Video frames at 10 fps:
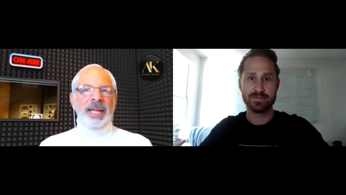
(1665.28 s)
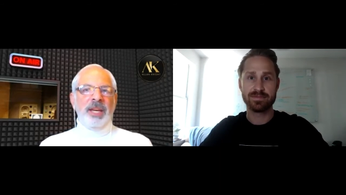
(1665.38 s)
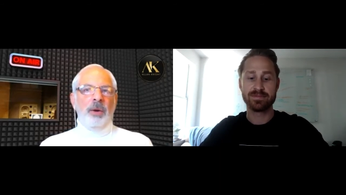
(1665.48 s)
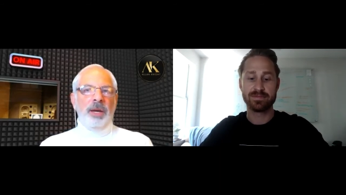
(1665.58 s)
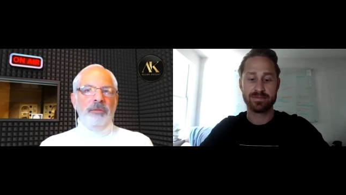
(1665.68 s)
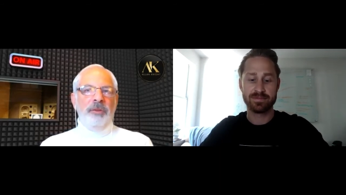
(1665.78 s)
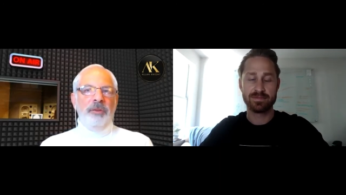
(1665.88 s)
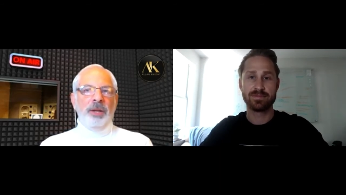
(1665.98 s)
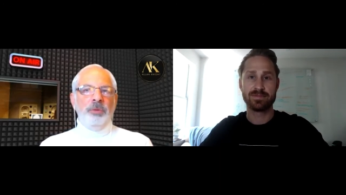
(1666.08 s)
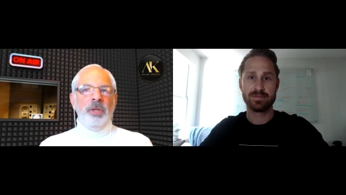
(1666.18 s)
Speaker 1: how I
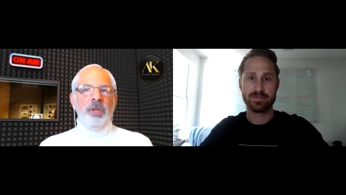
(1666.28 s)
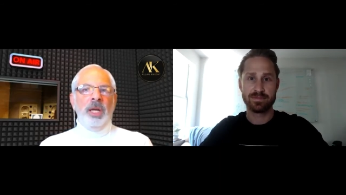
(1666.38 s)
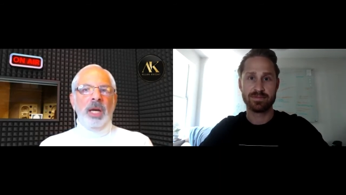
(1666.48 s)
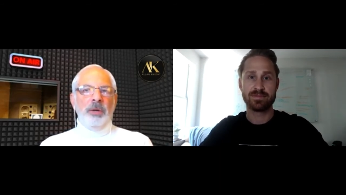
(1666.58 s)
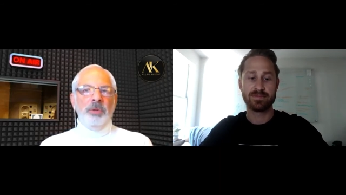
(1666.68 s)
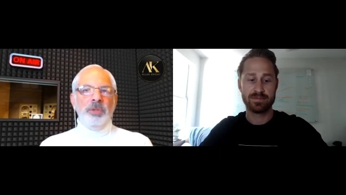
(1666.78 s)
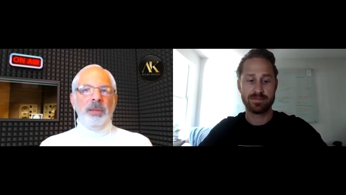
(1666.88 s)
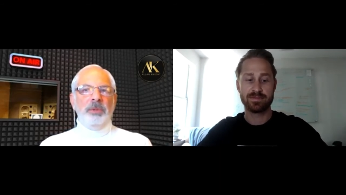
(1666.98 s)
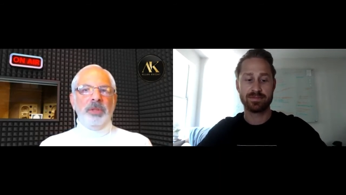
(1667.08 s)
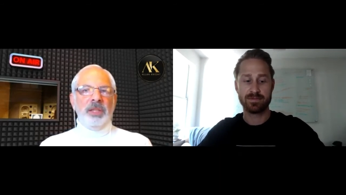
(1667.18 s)
found I was
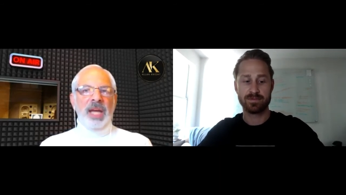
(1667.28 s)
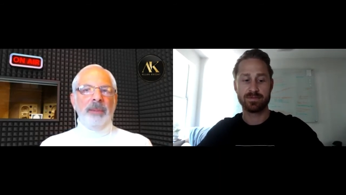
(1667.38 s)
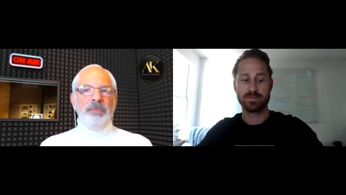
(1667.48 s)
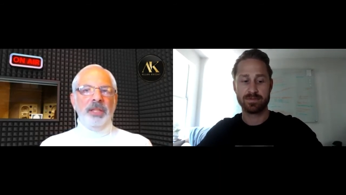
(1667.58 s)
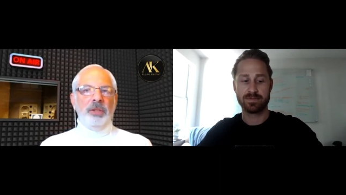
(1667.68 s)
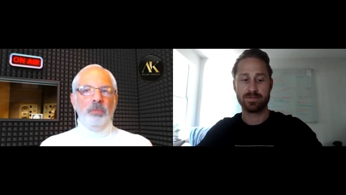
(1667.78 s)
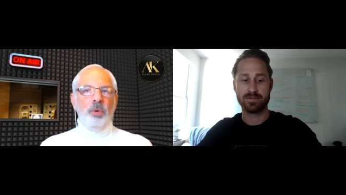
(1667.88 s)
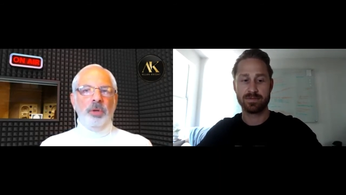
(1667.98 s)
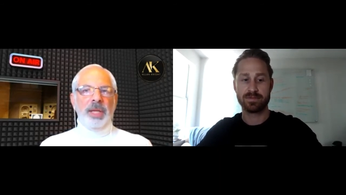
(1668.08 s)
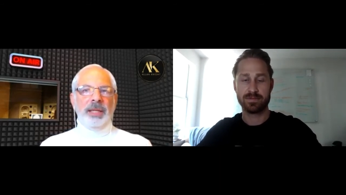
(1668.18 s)
able to tap into
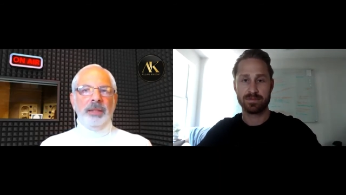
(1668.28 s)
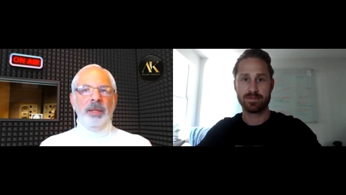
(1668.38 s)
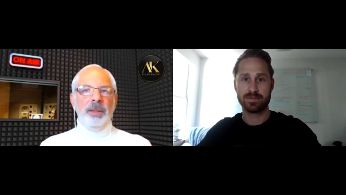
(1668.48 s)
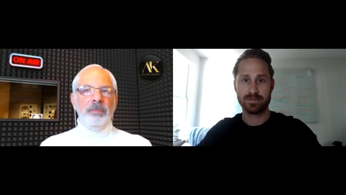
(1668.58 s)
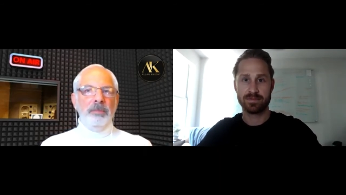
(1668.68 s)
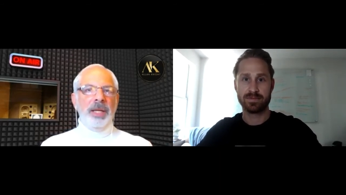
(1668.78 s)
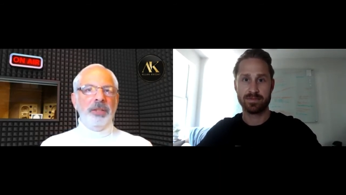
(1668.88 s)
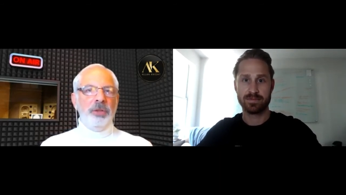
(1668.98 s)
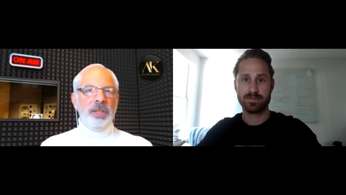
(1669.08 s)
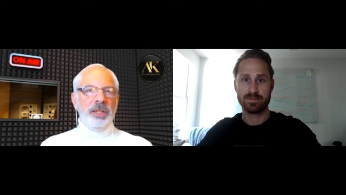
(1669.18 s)
more that
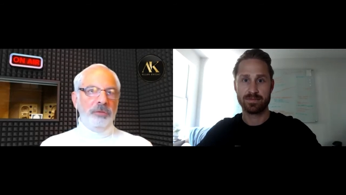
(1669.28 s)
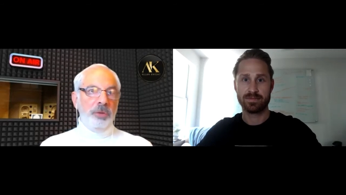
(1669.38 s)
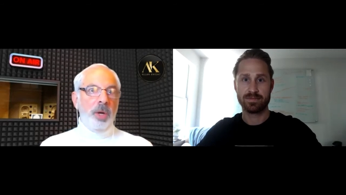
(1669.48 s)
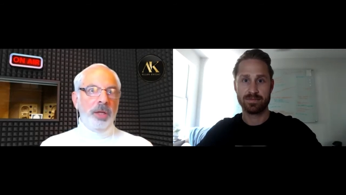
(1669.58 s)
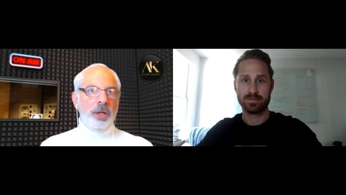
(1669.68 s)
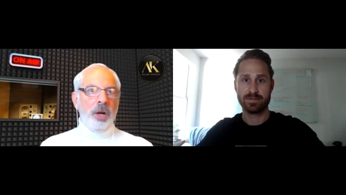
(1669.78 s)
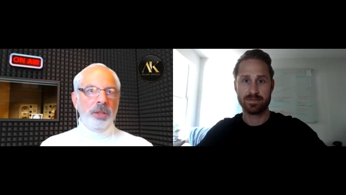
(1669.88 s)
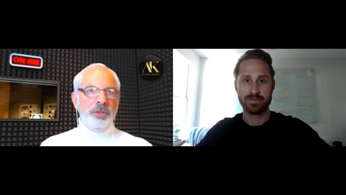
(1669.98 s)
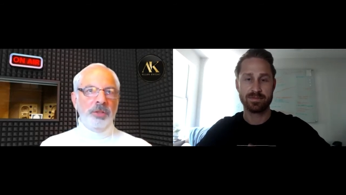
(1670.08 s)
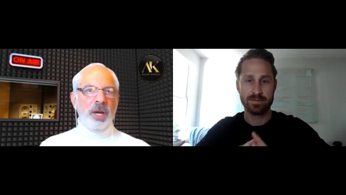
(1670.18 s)
motherly, if you want to
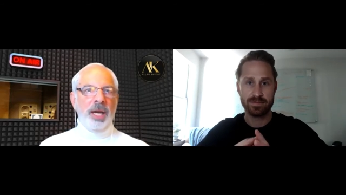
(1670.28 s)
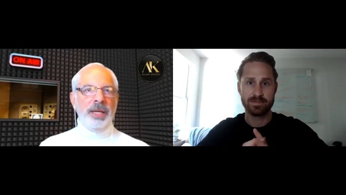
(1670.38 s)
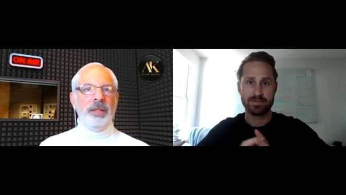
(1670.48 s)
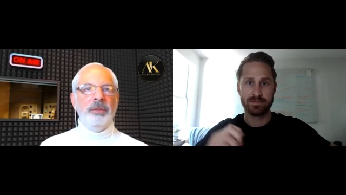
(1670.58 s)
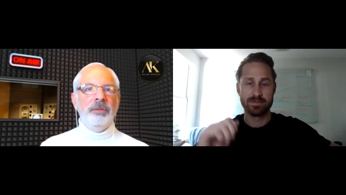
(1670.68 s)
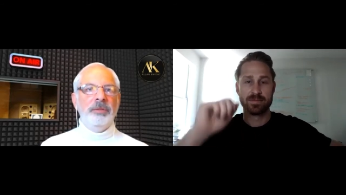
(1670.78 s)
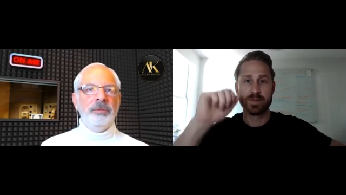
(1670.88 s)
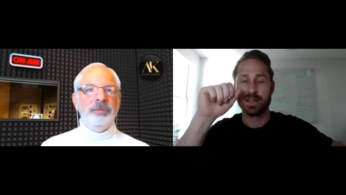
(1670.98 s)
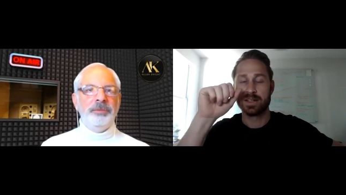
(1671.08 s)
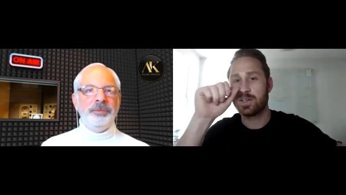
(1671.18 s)
call it, side.
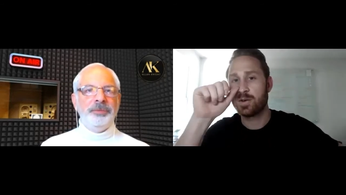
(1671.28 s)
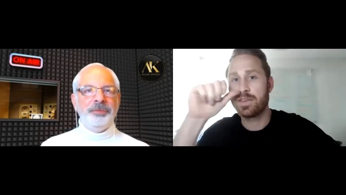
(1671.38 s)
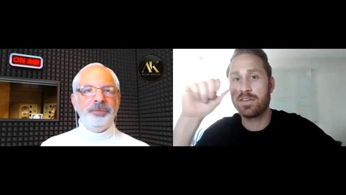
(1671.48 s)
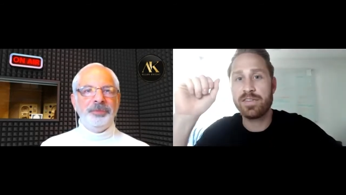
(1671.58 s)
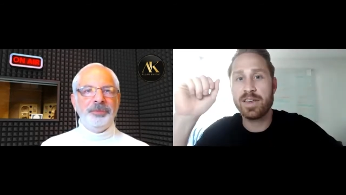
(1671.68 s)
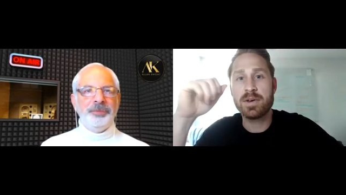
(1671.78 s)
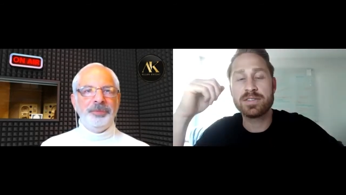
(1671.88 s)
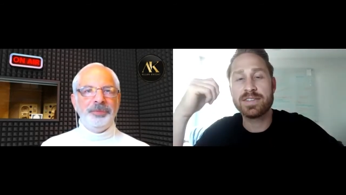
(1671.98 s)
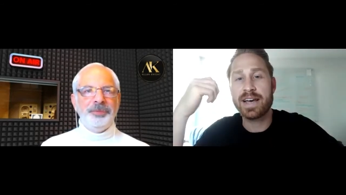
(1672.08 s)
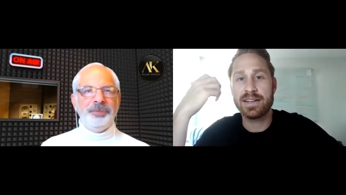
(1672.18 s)
Speaker 2: So the
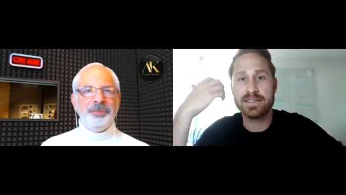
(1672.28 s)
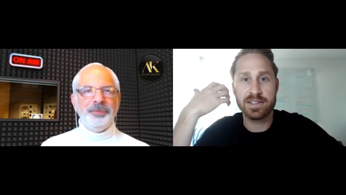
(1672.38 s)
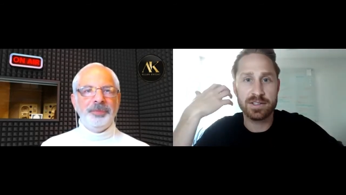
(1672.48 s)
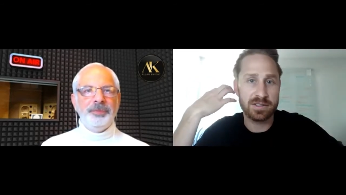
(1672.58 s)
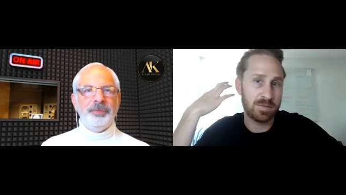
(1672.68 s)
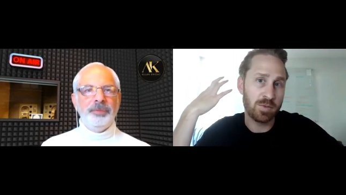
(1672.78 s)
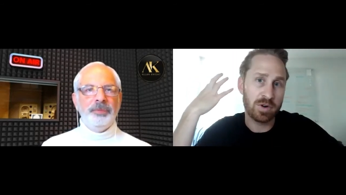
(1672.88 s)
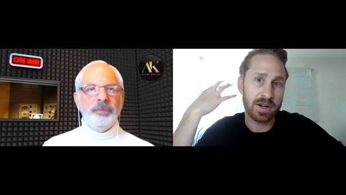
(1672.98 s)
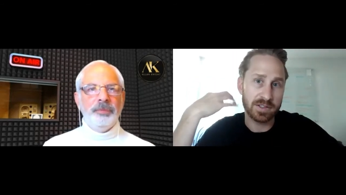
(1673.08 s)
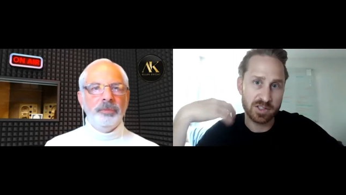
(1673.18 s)
female side is it just
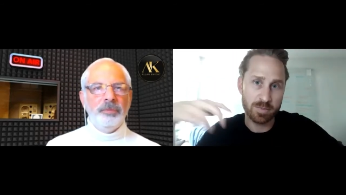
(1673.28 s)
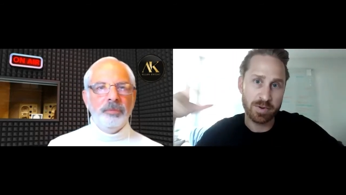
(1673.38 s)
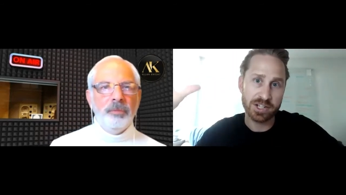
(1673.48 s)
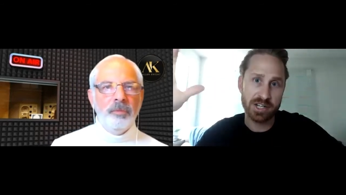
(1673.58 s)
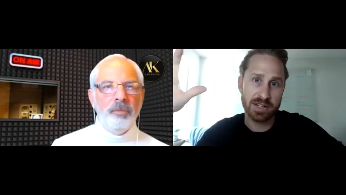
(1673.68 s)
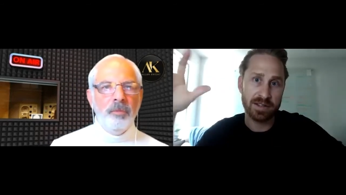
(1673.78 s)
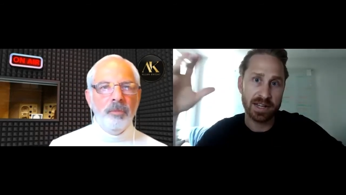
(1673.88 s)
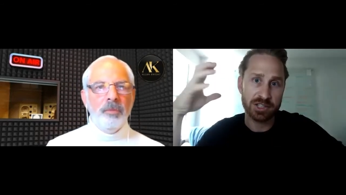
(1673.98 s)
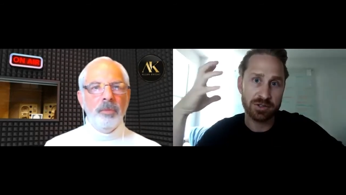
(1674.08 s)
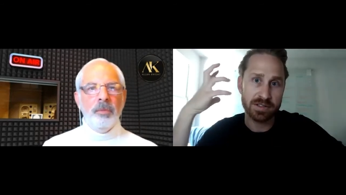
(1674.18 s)
more expression,
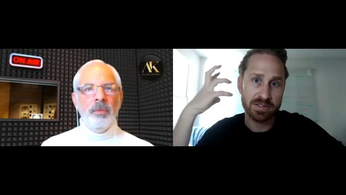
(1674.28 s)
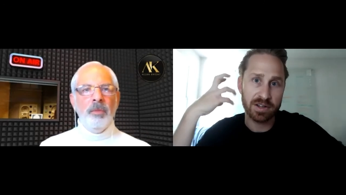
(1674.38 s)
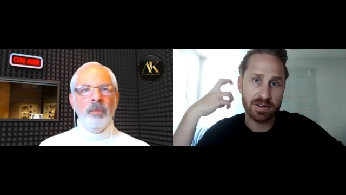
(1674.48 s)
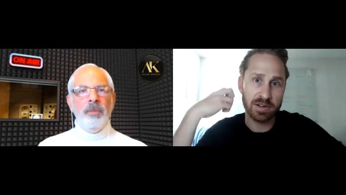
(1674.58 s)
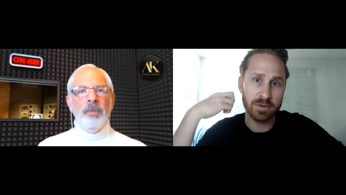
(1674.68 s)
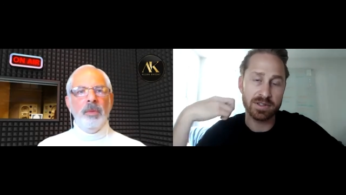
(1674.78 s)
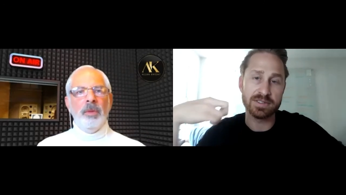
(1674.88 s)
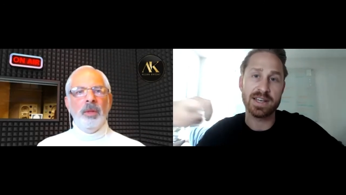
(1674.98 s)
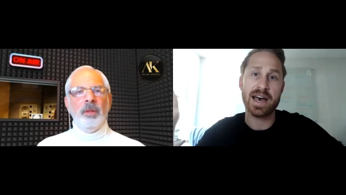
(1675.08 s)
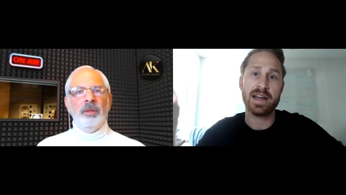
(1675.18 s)
like trusting your own
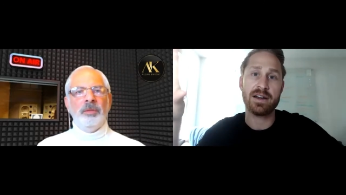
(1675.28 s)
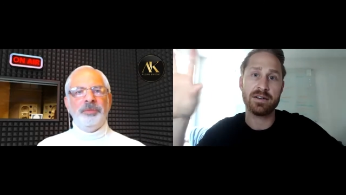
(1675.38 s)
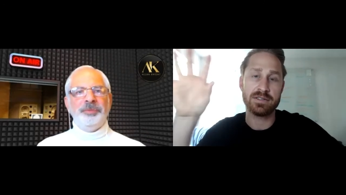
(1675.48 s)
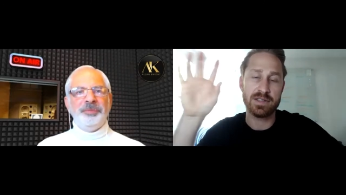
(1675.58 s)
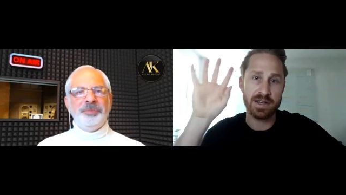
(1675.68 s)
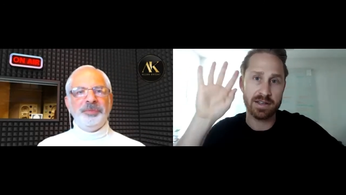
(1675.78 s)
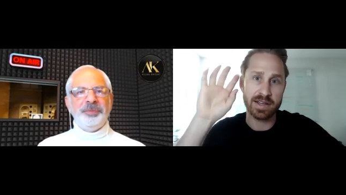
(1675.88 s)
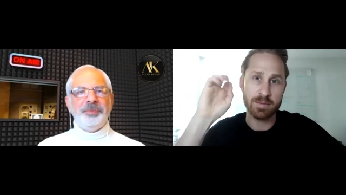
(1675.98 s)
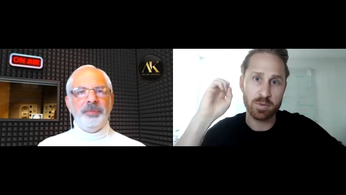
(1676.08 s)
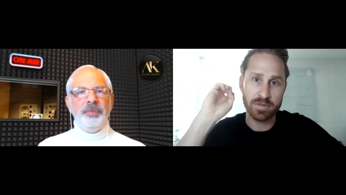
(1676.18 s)
desires and
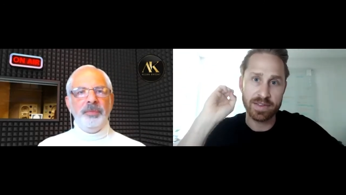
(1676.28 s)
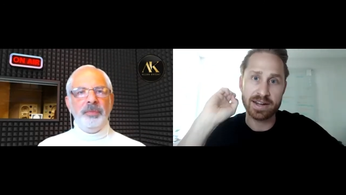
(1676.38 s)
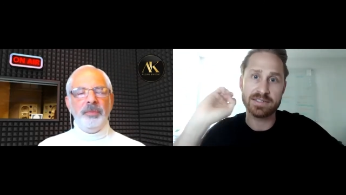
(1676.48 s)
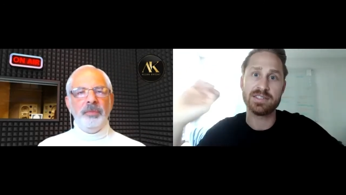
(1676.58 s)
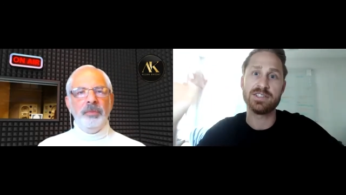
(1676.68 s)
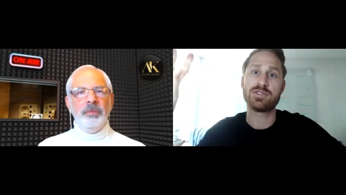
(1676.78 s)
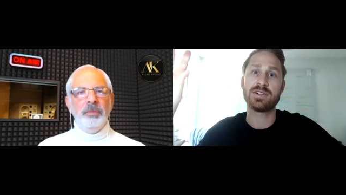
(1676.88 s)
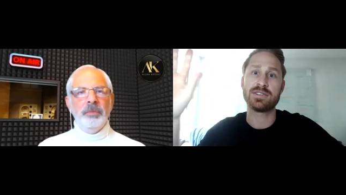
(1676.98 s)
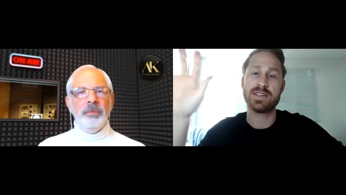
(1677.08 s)
like more of that eccentric